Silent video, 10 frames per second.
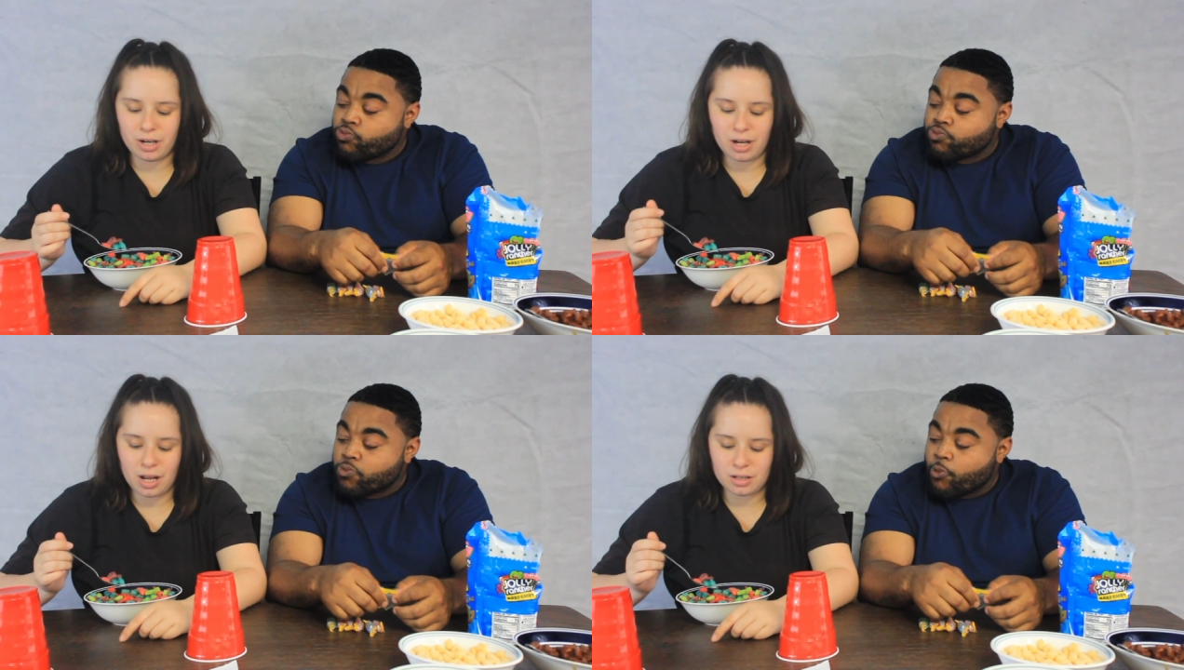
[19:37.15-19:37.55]

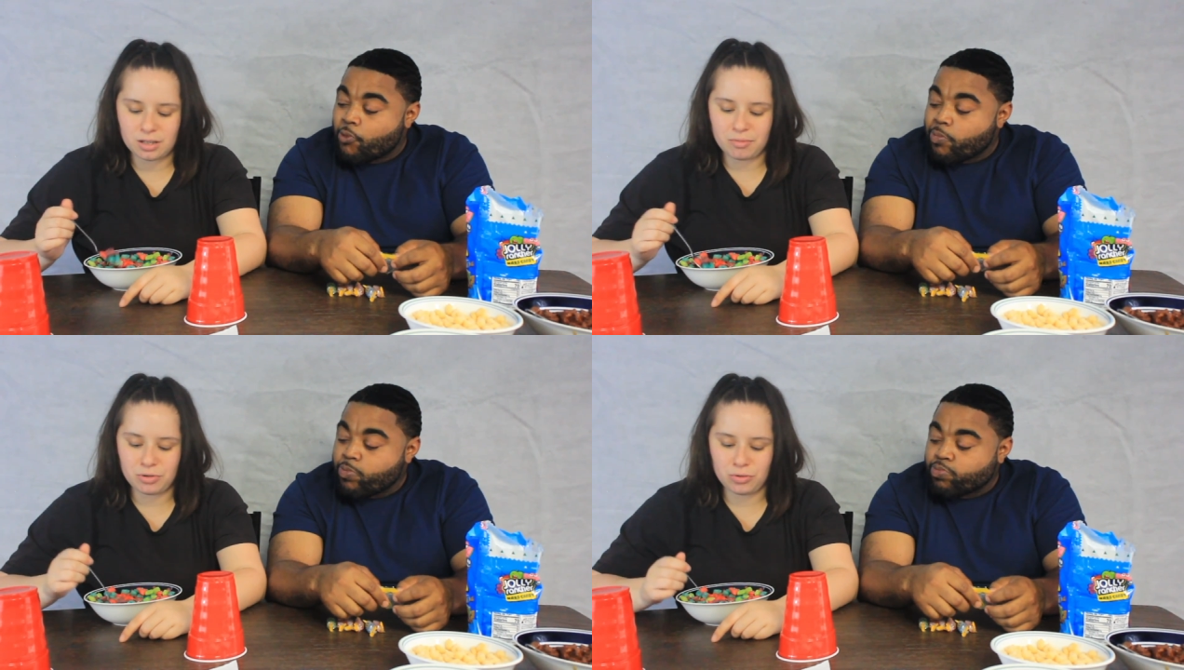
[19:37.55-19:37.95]
Speaker 1: They got
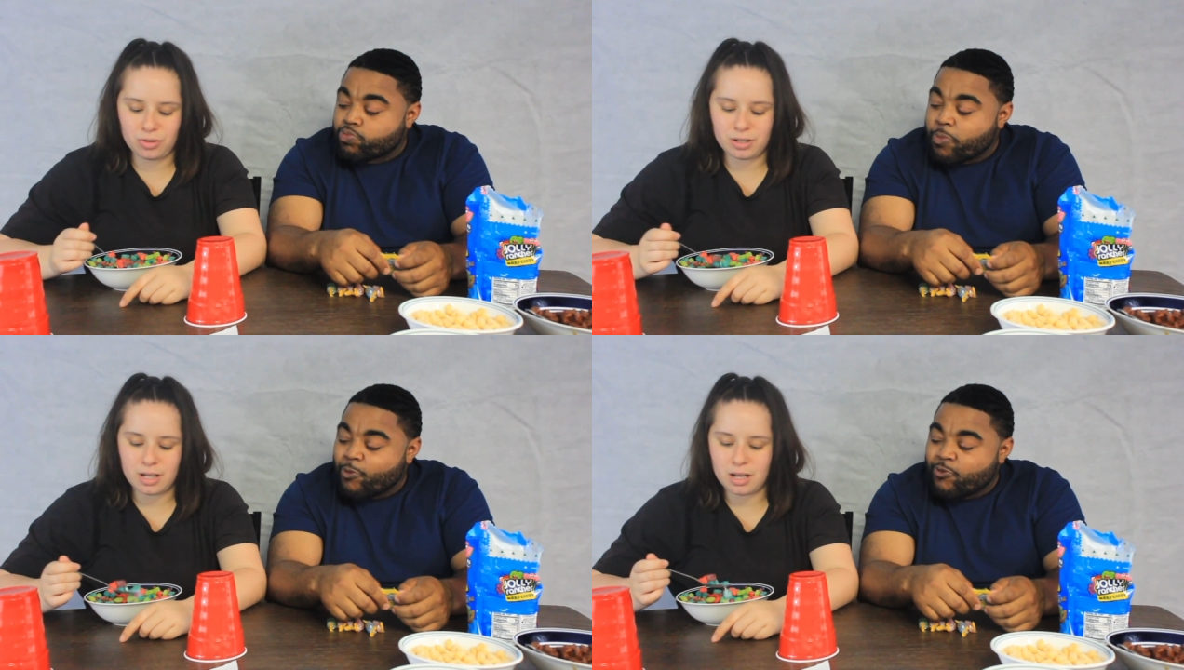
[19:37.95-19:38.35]
some
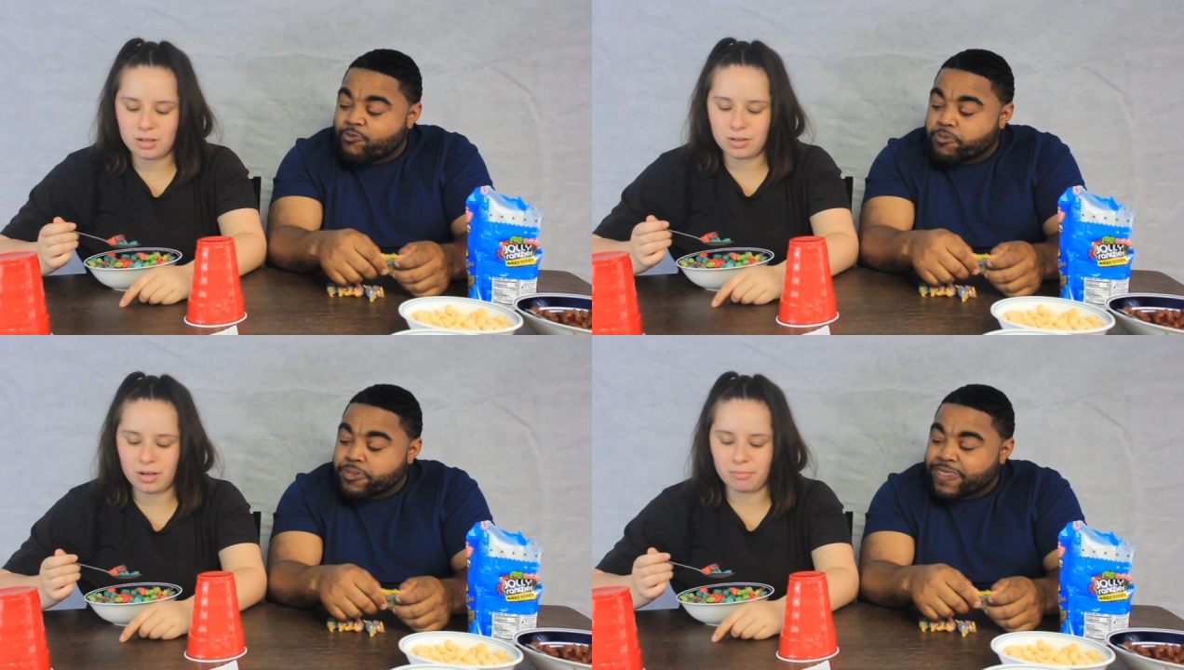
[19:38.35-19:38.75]
sort of
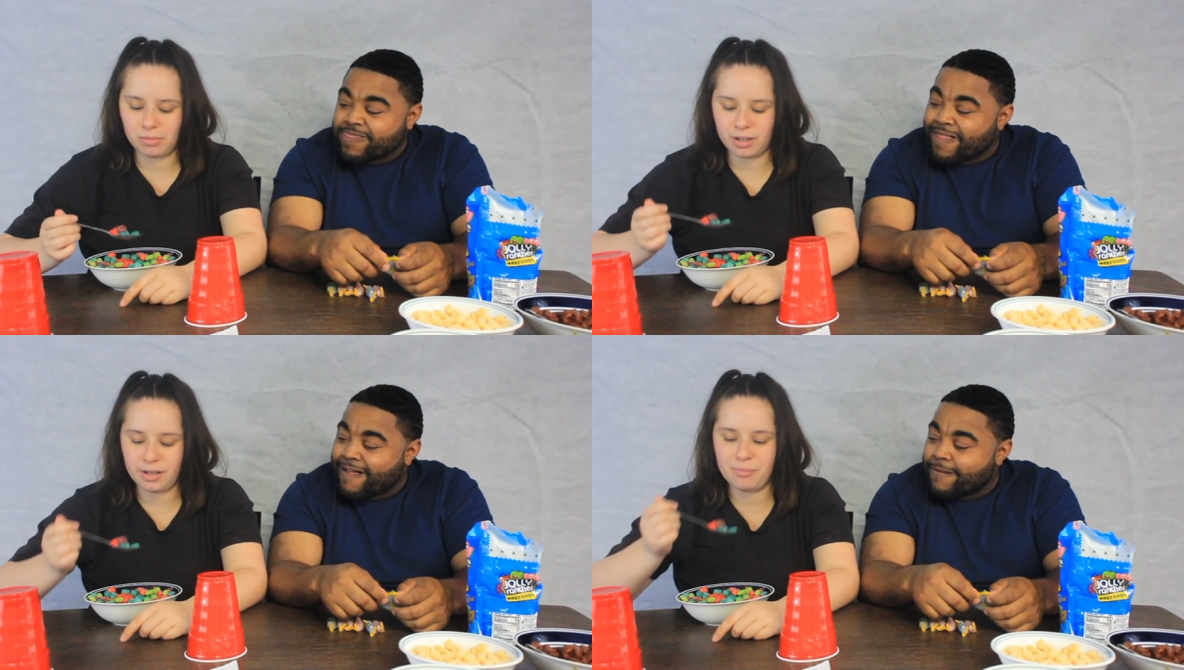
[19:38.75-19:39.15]
taste to them,
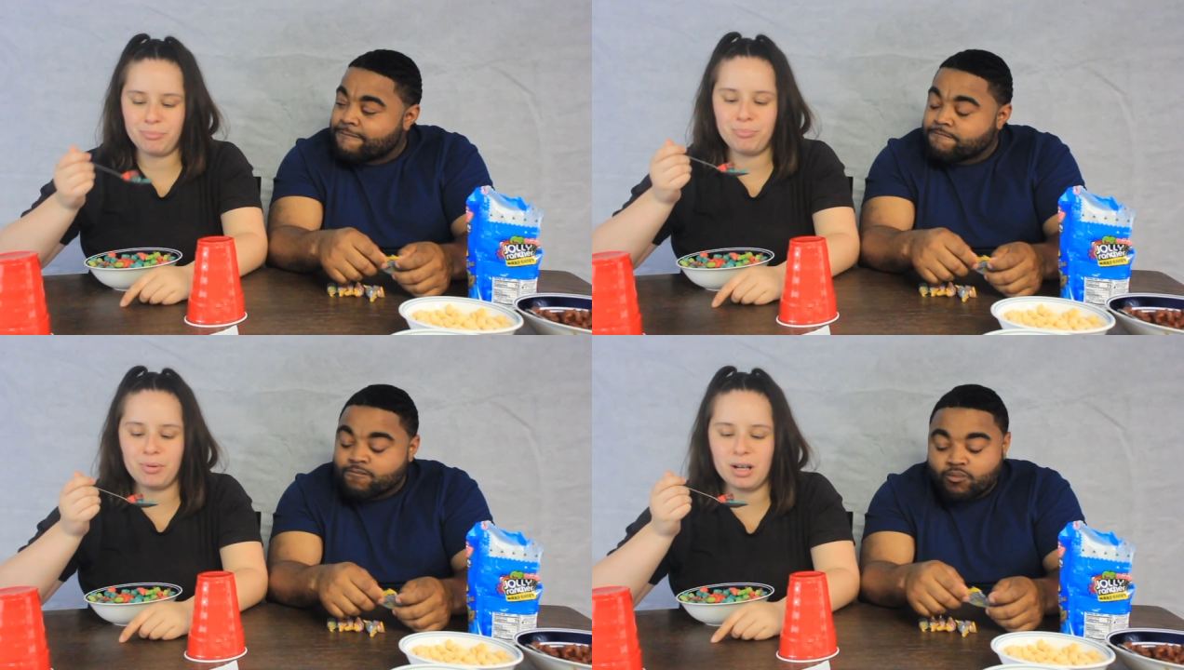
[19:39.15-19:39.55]
like it,
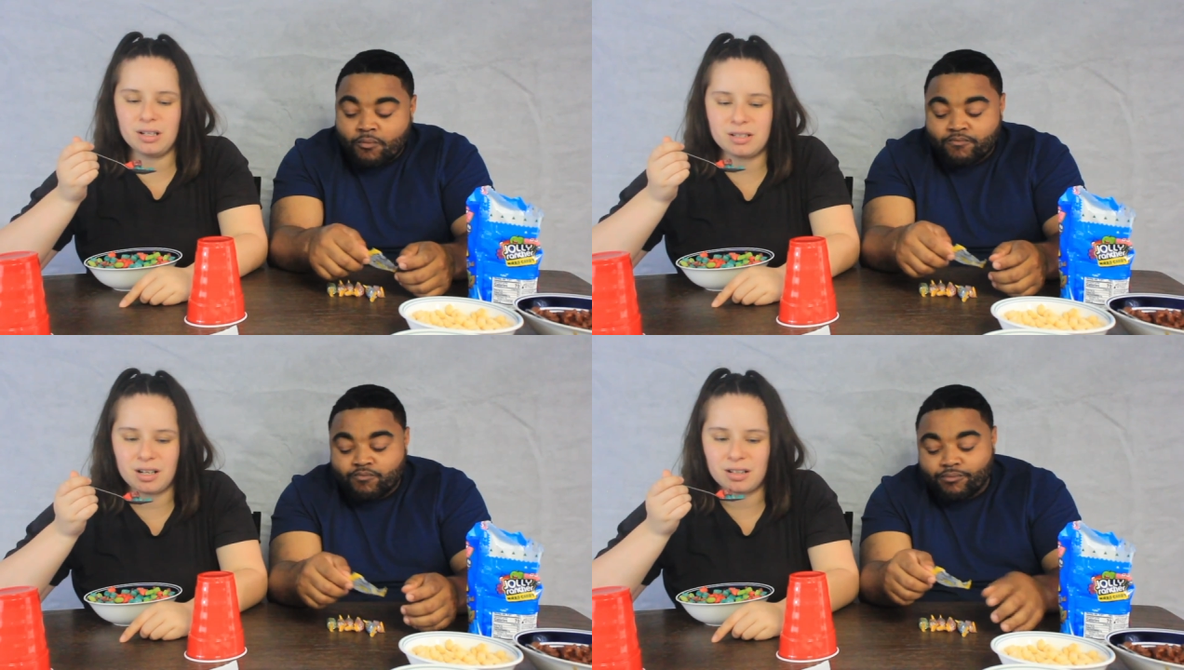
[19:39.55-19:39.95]
but
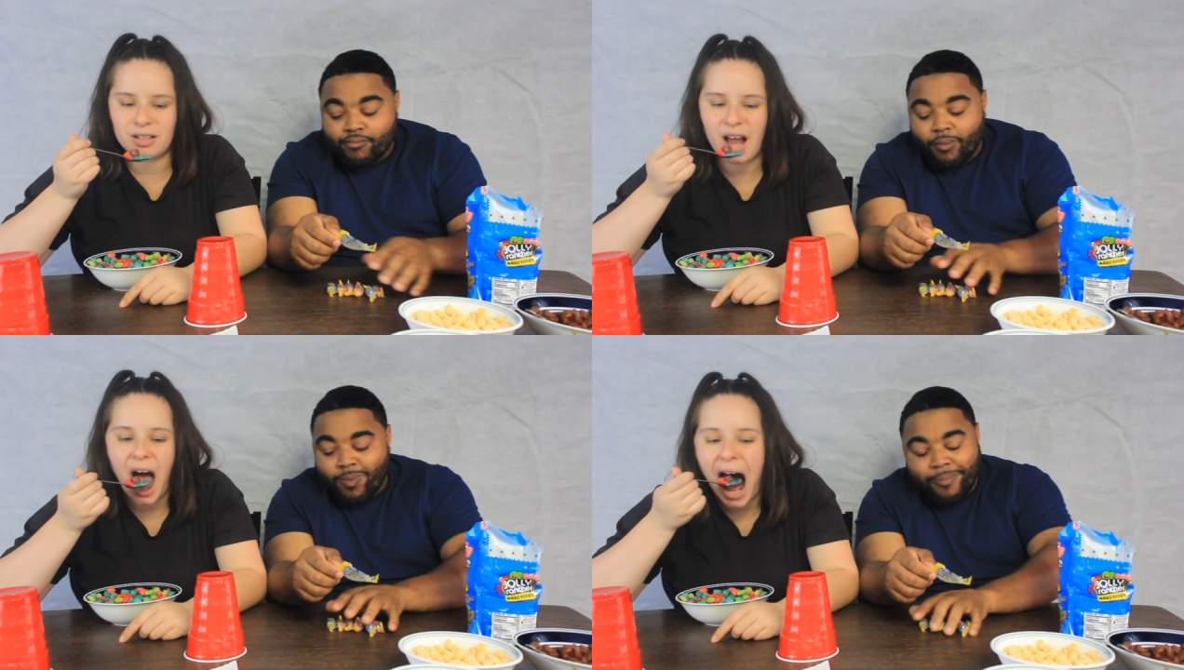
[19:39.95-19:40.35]
it's not
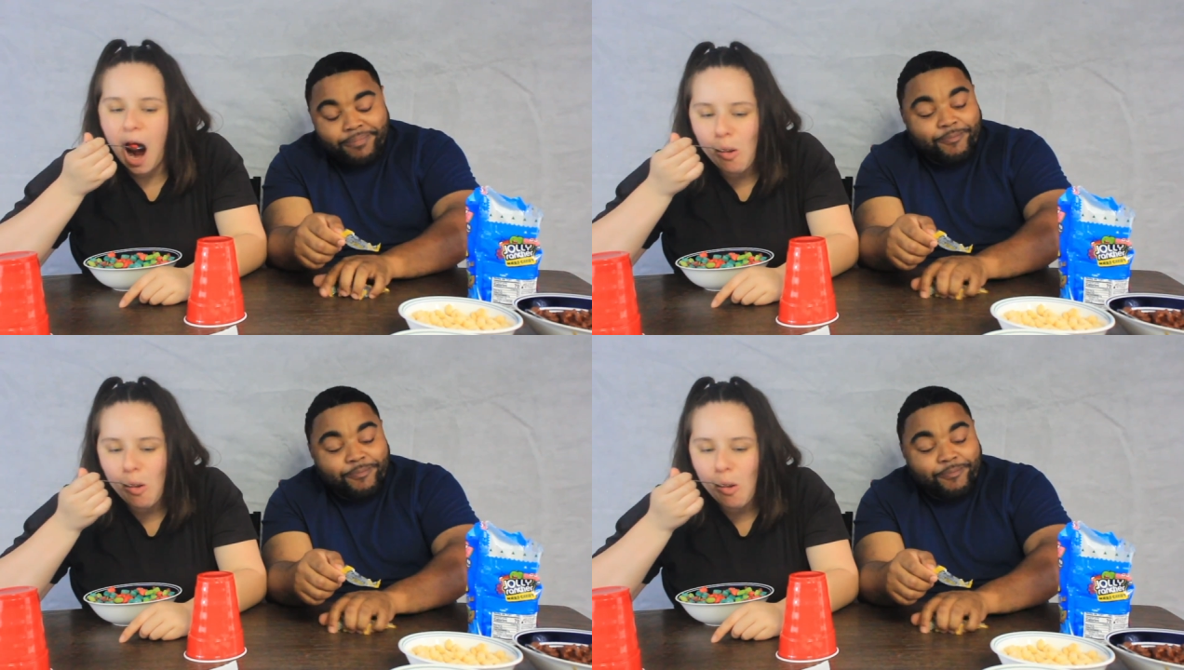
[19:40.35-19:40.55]
that.